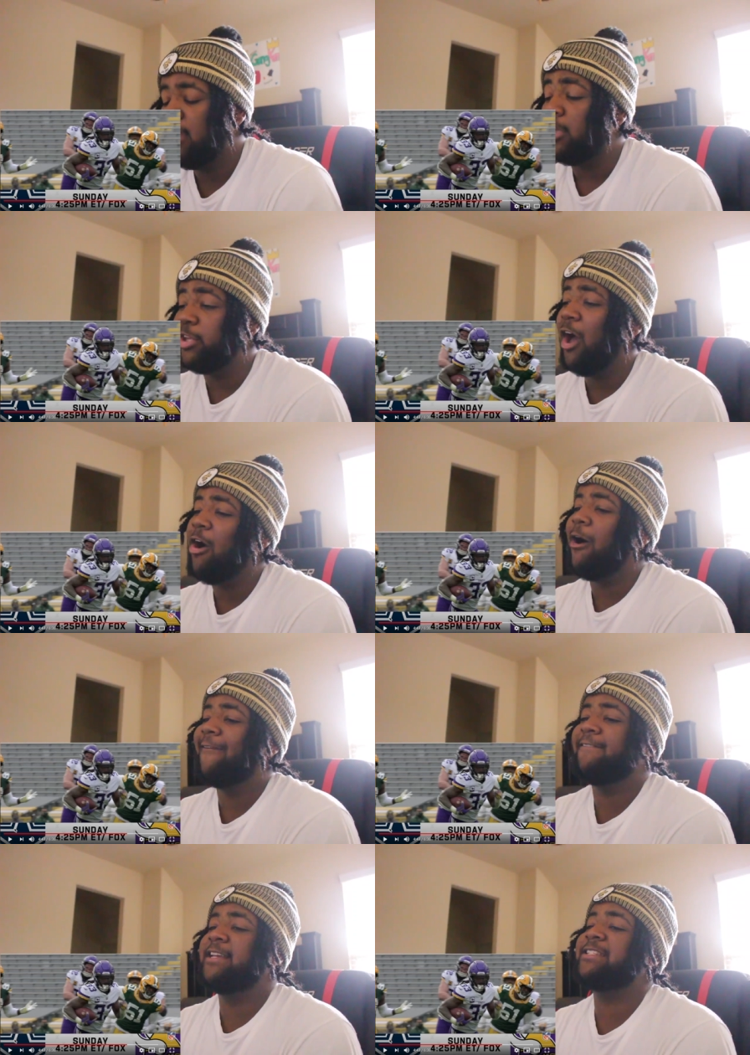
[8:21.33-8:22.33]
Y'all
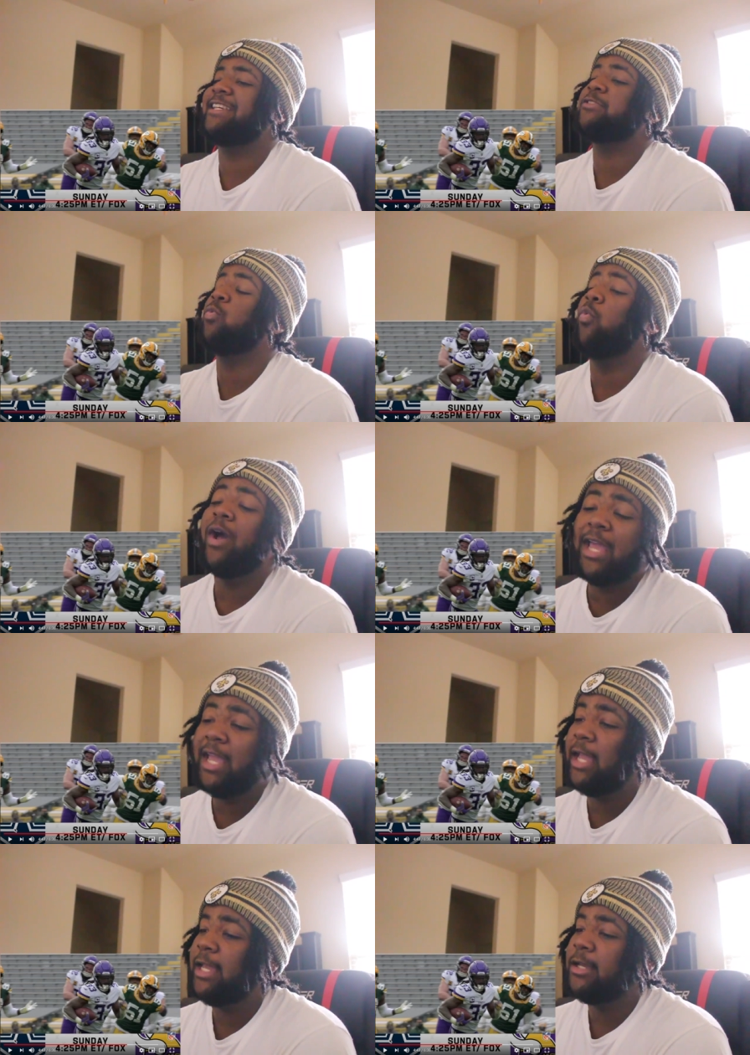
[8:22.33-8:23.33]
offense is
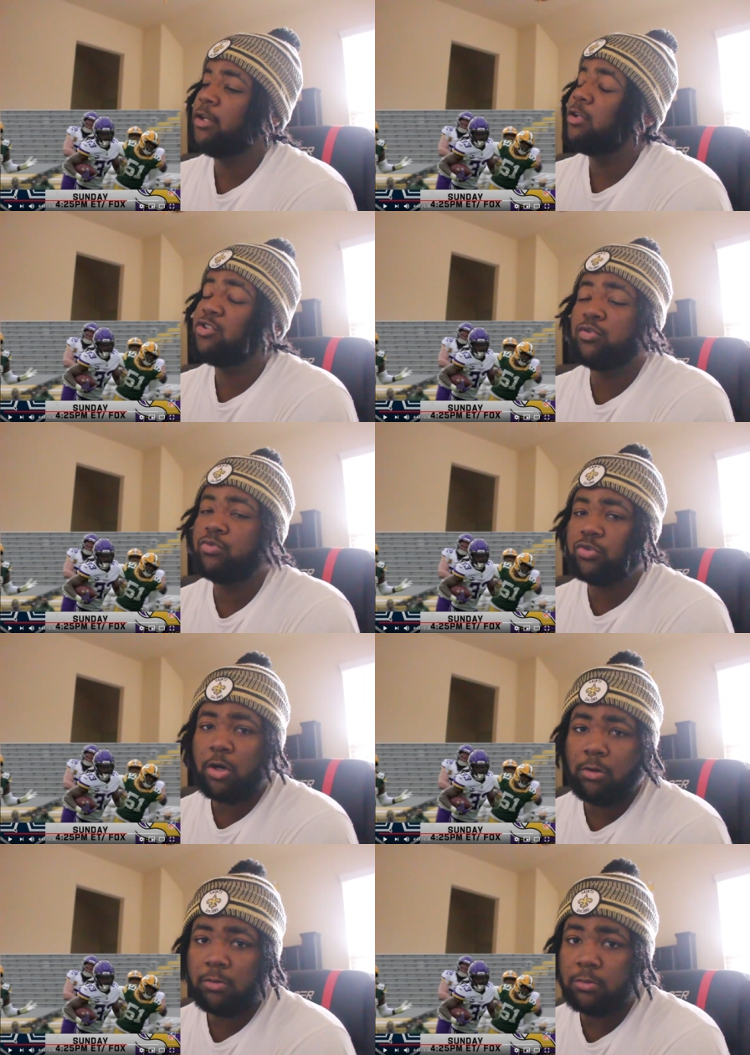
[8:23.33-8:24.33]
way too
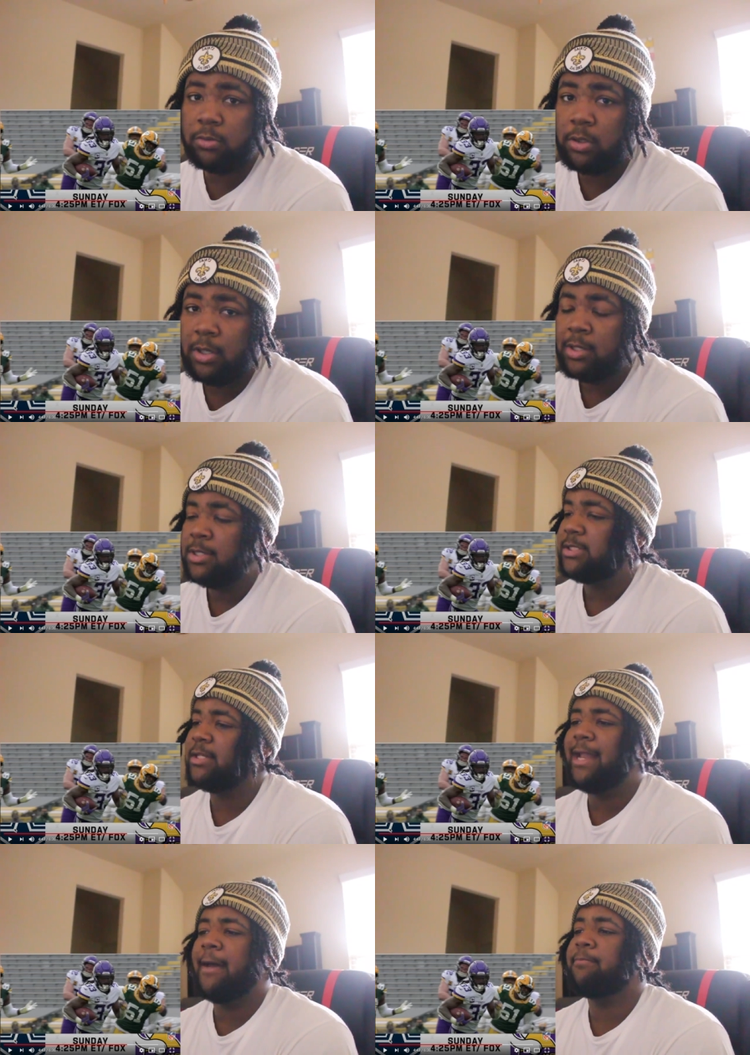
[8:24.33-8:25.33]
strong
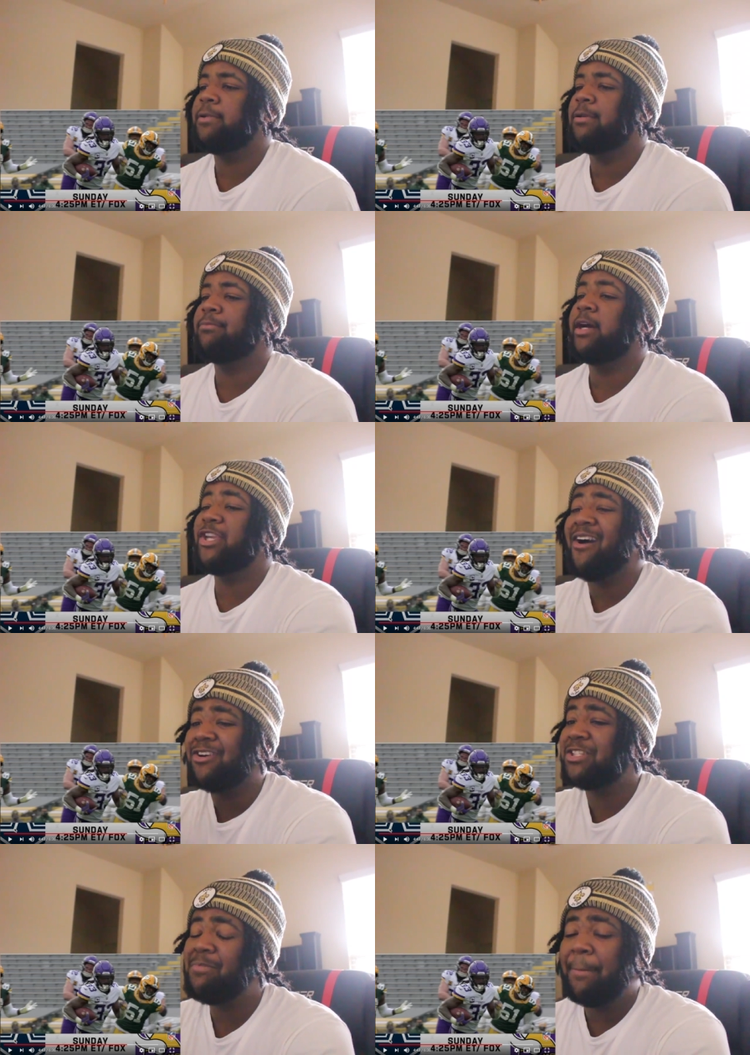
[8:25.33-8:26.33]
to not be, bro.
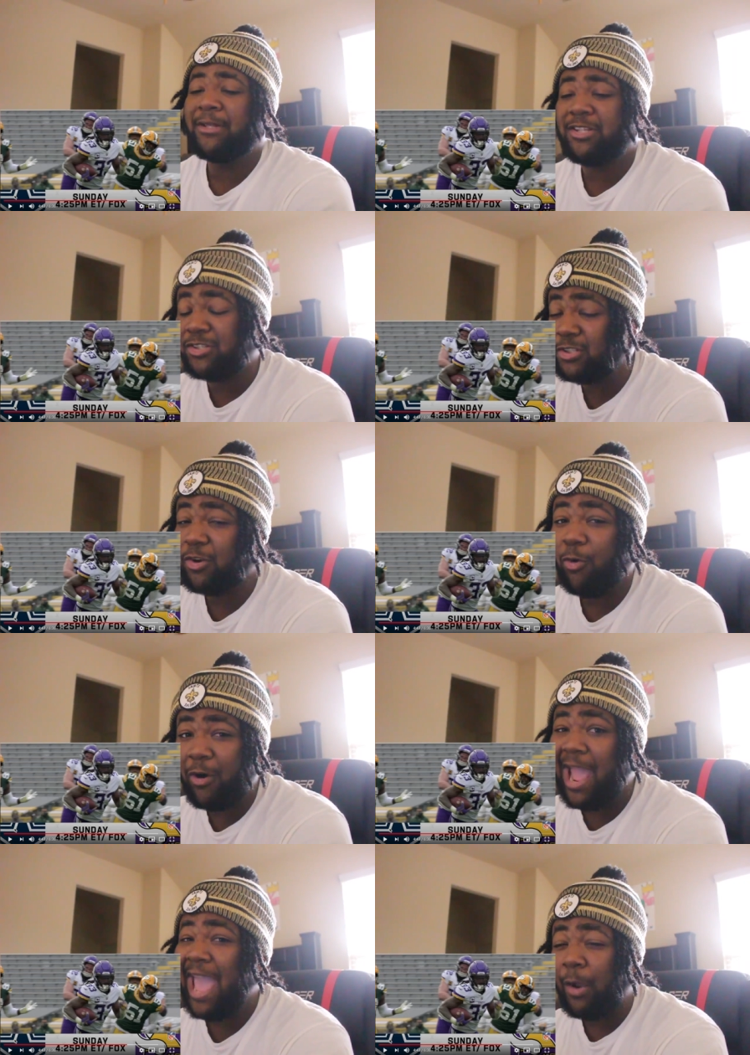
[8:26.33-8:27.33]
Y'all should be able to
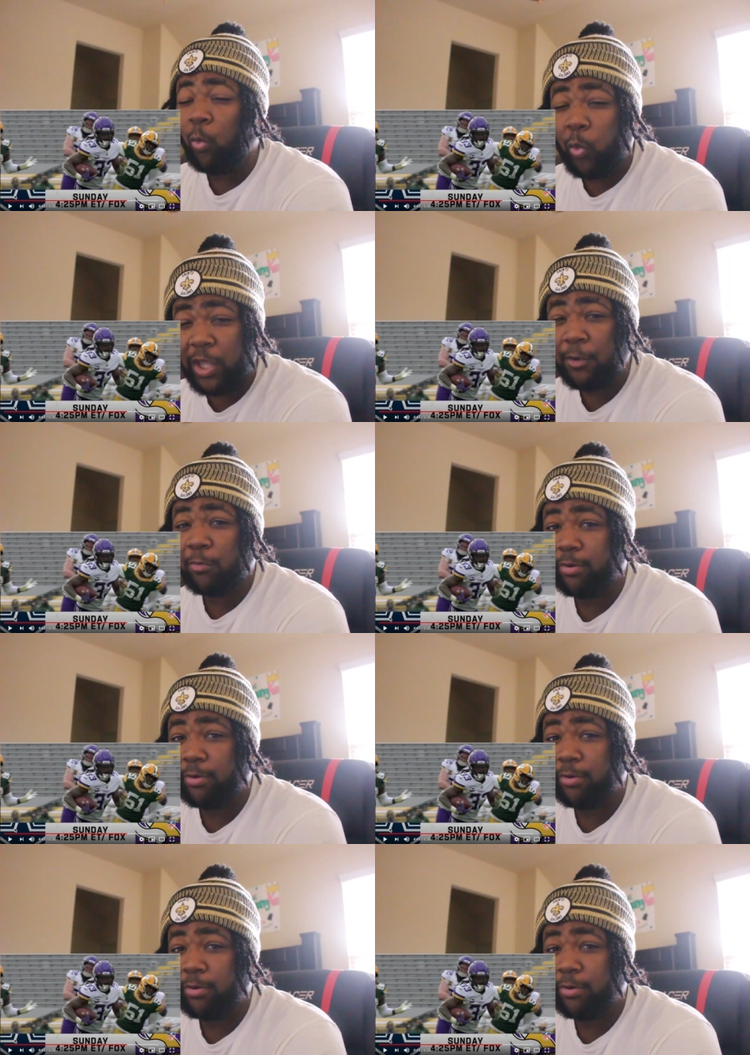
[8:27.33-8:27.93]
score at will,